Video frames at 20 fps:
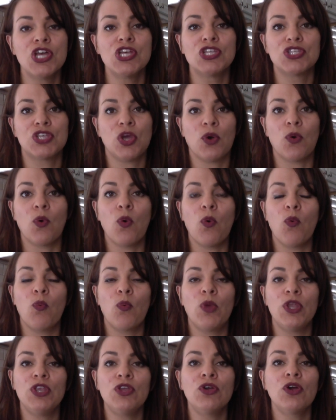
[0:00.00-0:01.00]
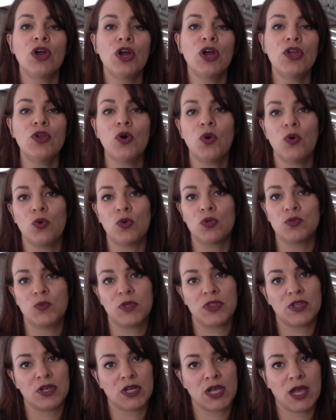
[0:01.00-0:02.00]
So when you're on hold
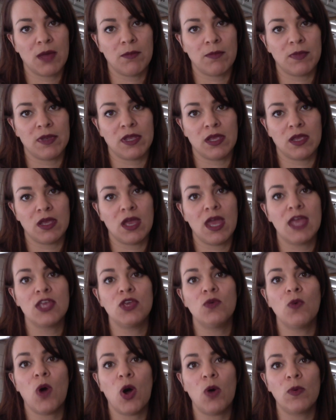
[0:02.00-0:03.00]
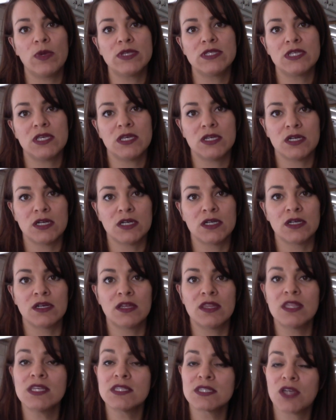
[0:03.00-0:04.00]
within a company, you always hear,
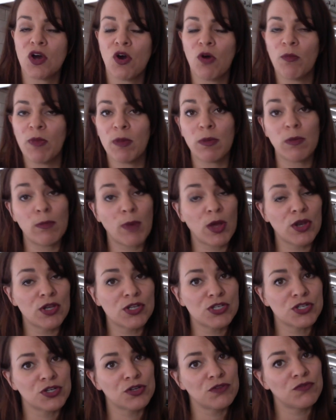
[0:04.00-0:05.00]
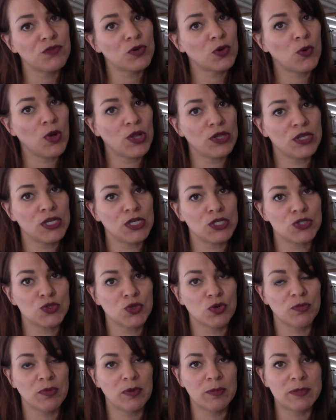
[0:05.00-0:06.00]
this call may be monitored for quality
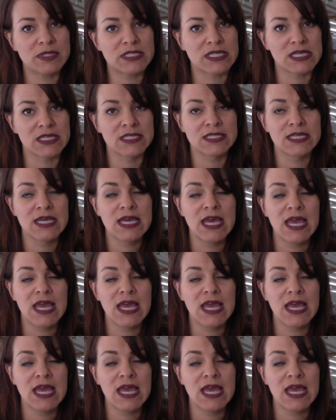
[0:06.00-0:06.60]
control purposes.